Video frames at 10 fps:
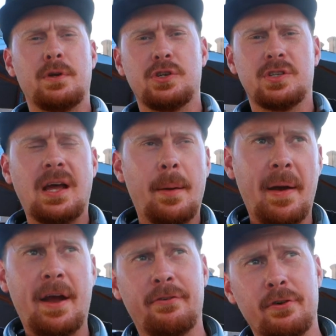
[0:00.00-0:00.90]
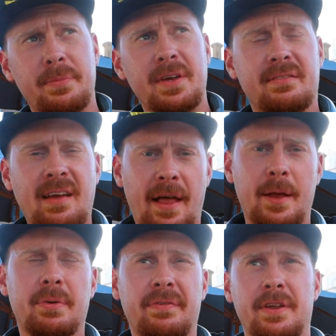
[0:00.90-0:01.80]
just got back from the
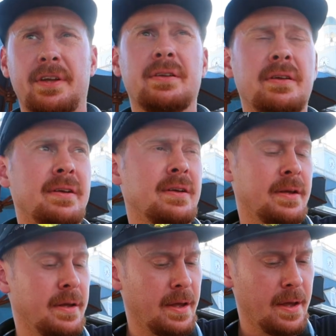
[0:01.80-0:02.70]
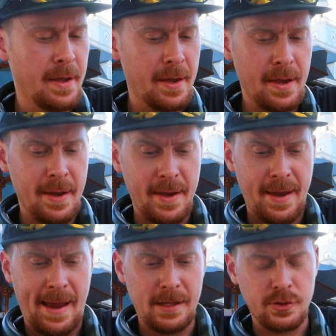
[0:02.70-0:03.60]
Italian Pavilion.
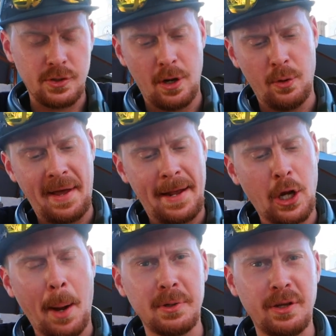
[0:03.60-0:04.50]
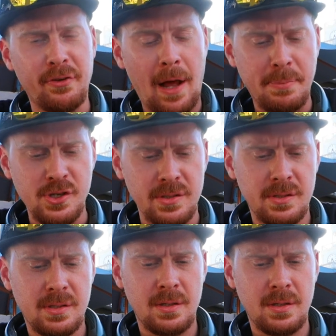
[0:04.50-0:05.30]
And so we had a couple different options.